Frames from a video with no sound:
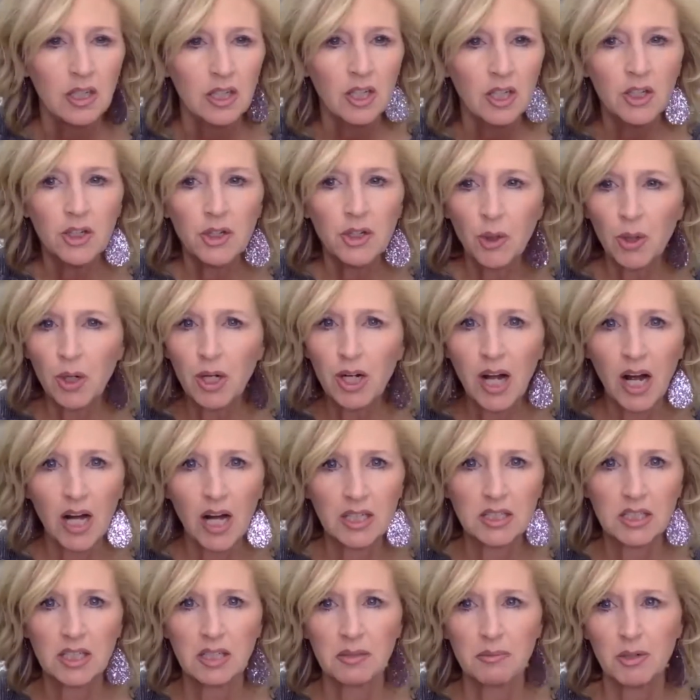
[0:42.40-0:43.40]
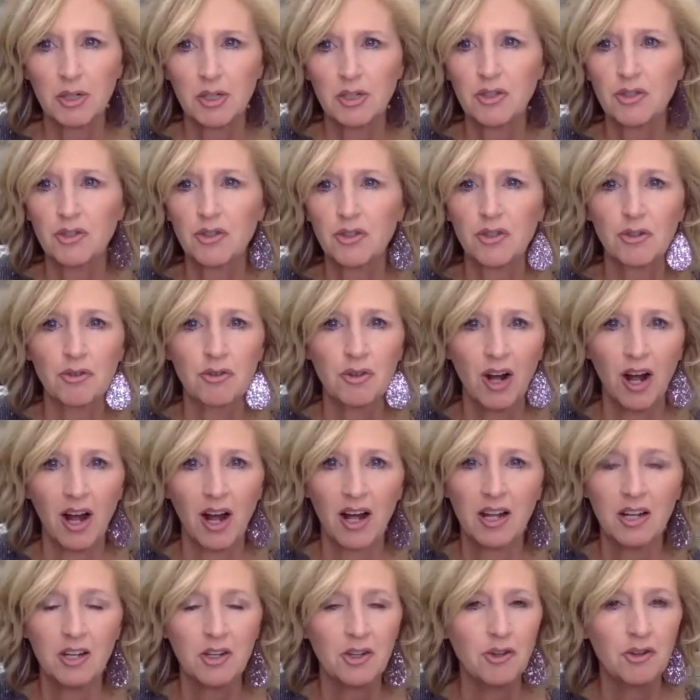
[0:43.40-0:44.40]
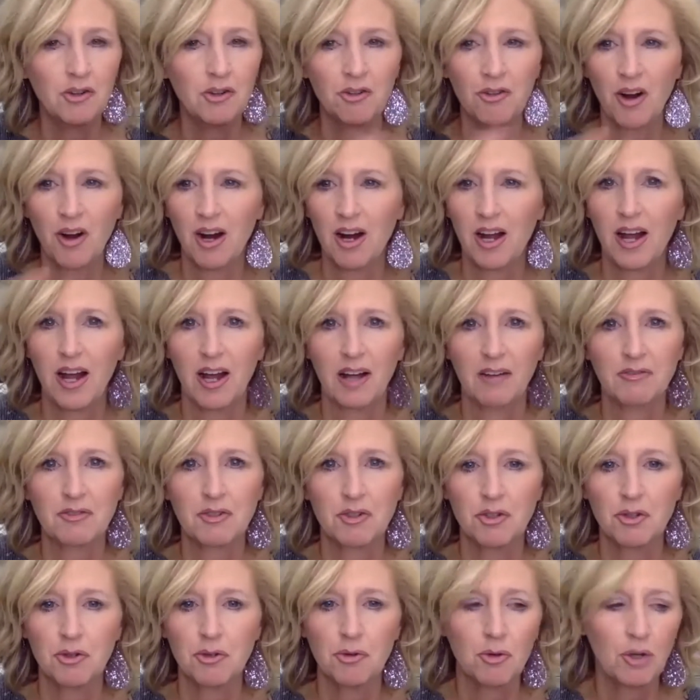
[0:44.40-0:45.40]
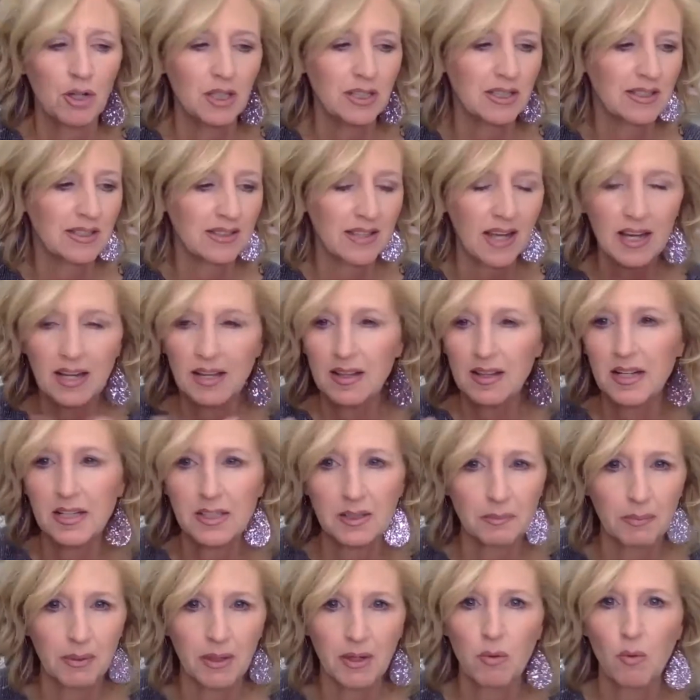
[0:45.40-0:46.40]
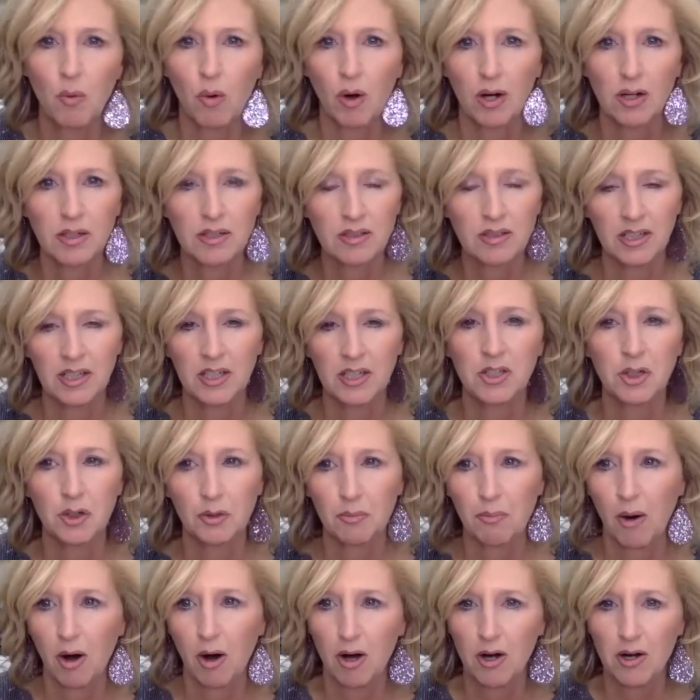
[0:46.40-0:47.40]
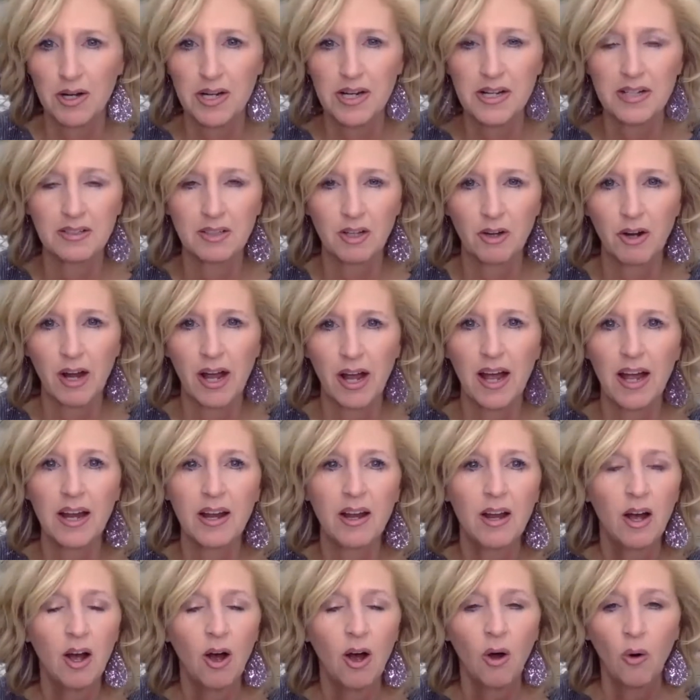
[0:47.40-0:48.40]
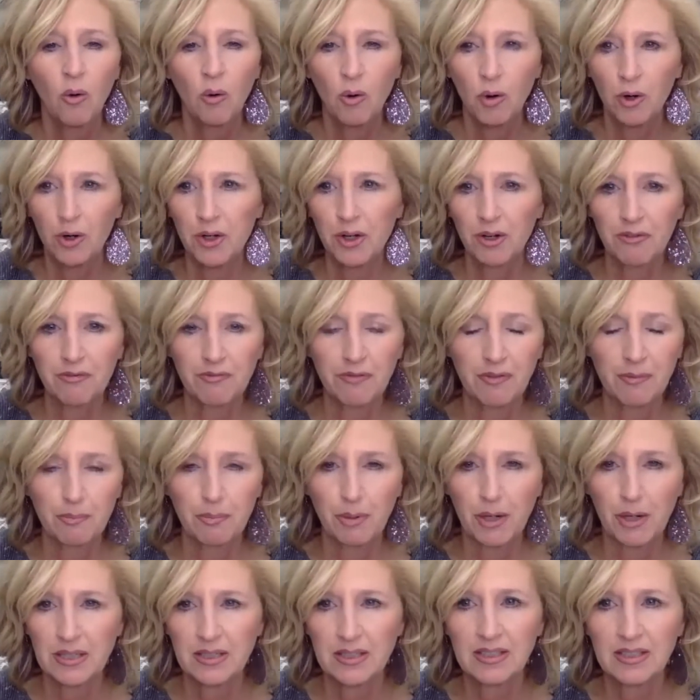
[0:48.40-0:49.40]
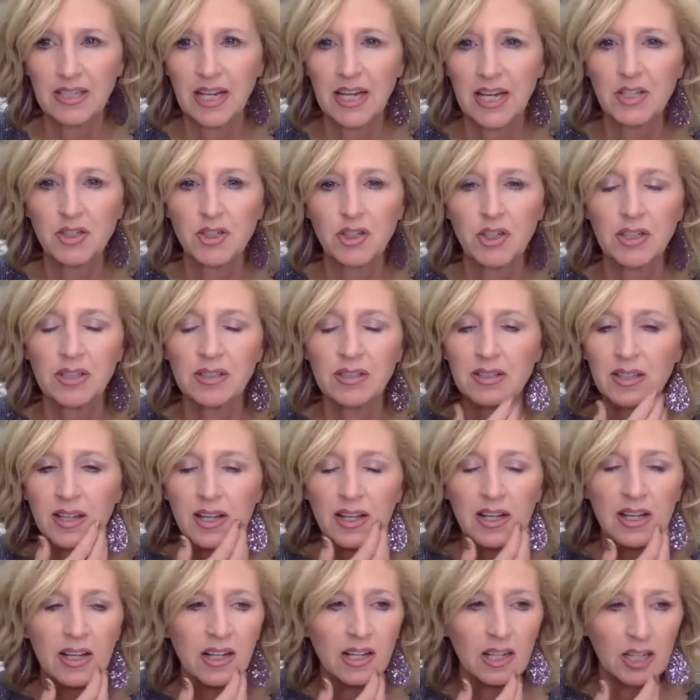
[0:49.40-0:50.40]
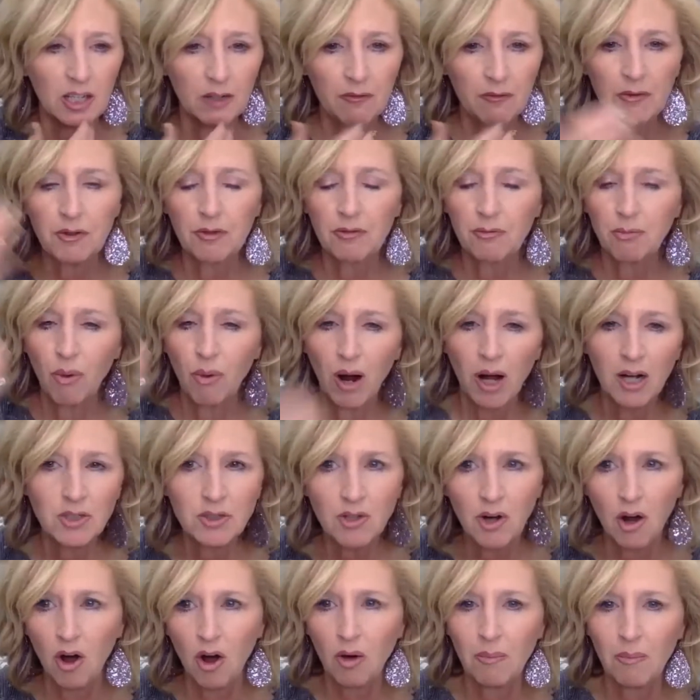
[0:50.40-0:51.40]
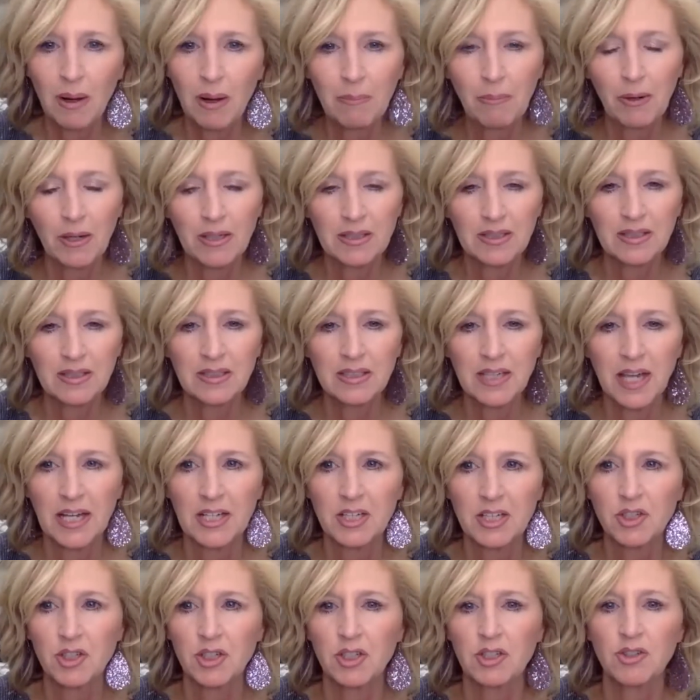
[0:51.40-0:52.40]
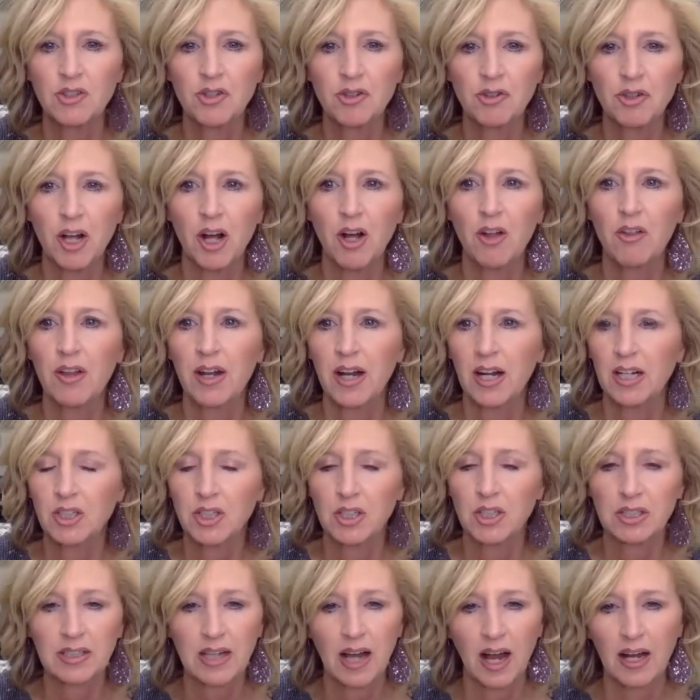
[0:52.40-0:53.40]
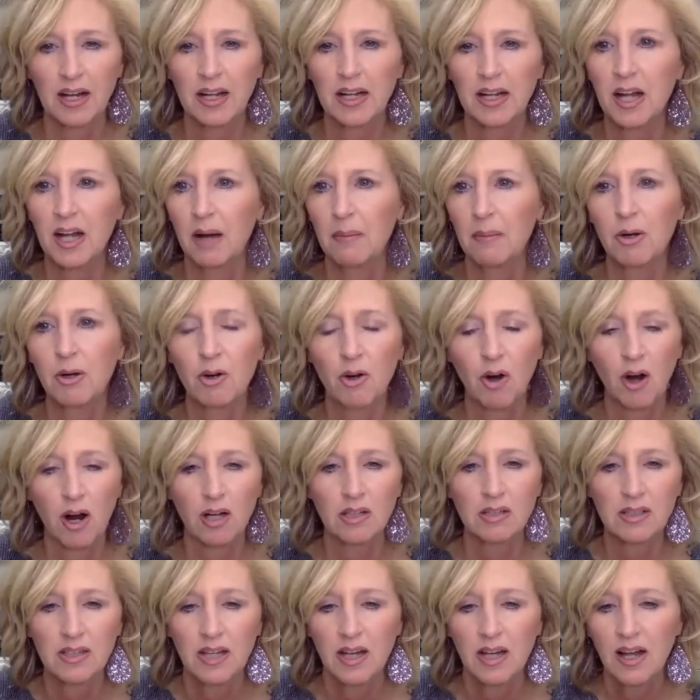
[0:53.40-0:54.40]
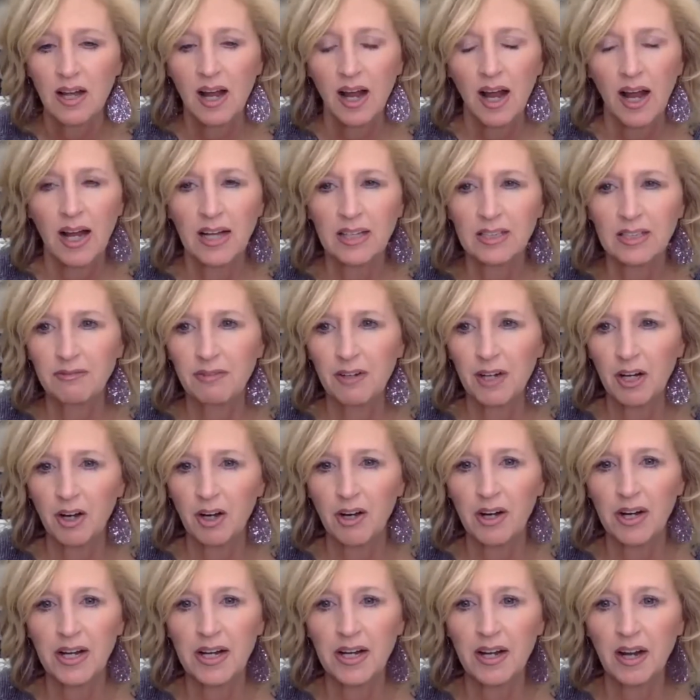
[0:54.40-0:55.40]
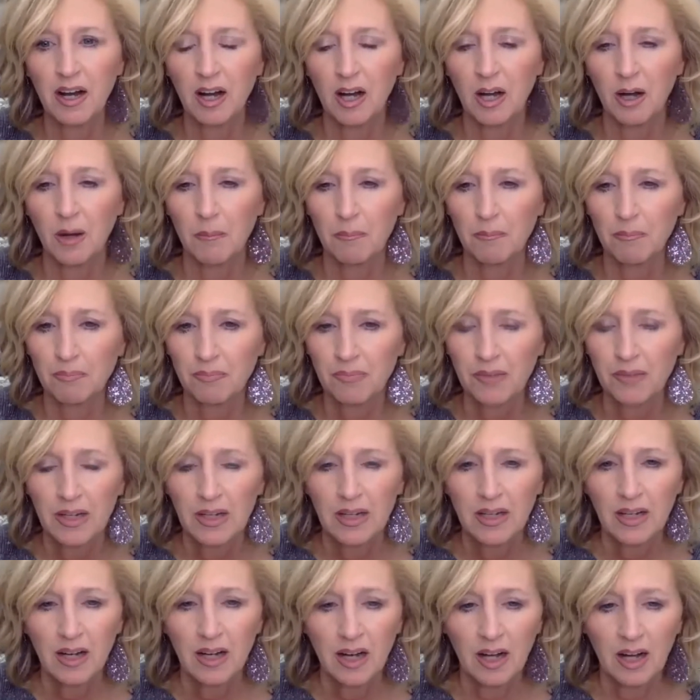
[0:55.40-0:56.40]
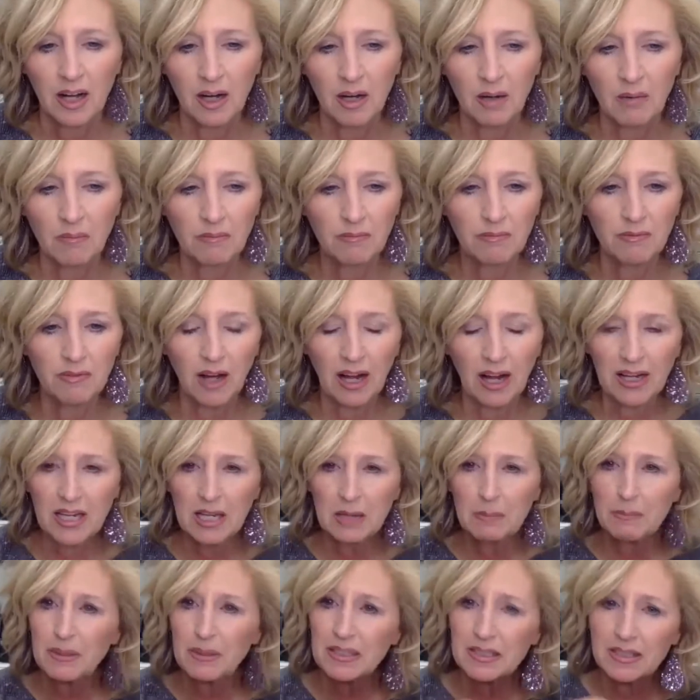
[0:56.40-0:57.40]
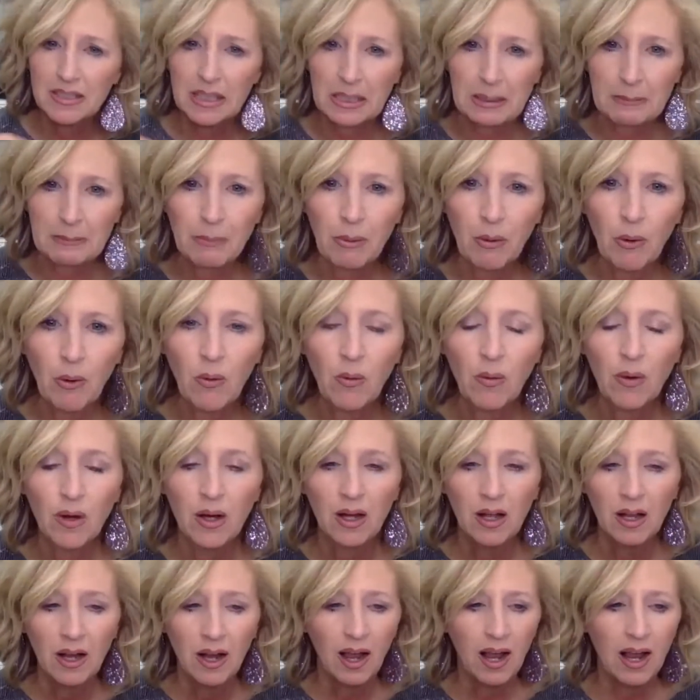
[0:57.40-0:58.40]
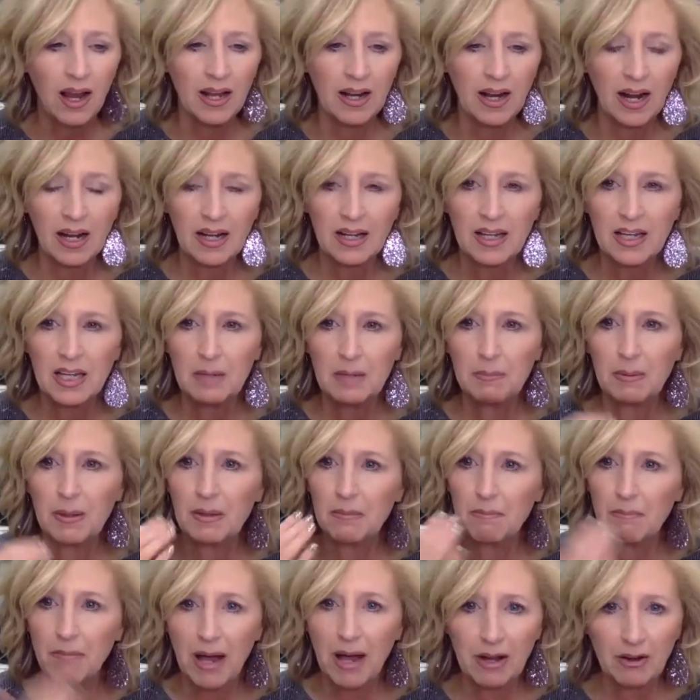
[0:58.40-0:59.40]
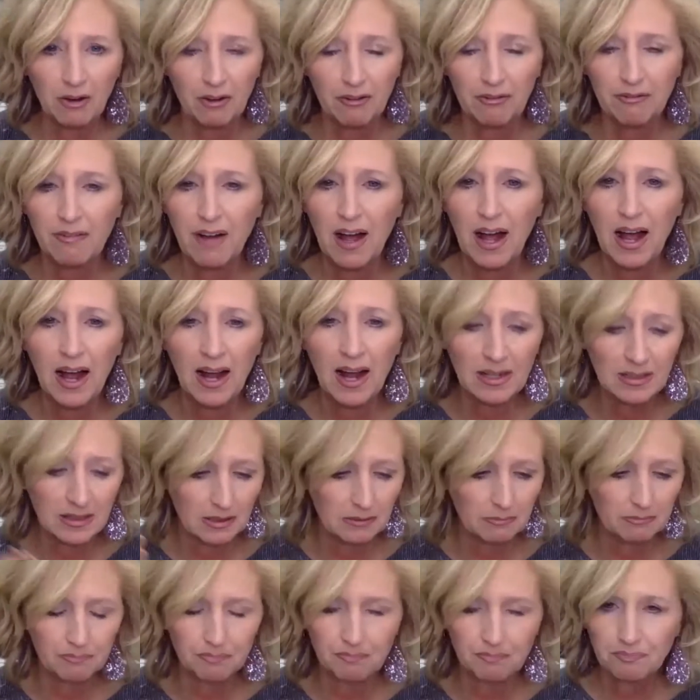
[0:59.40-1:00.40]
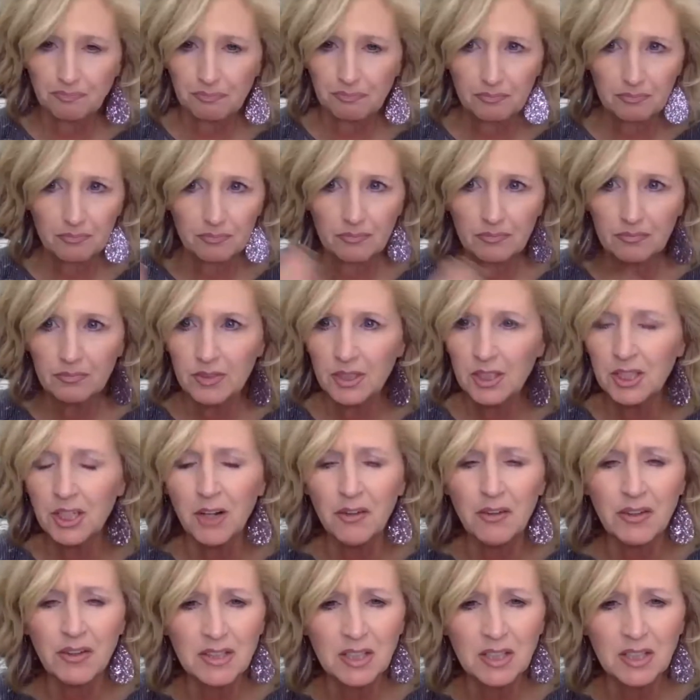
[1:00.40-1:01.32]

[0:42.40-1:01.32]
Your customers you do not have to say these big words in your parties, okay, or your presentations. If you've watched all my presentations, you know that I just kind of come across as very, I keep it simple and I keep it matter of fact. This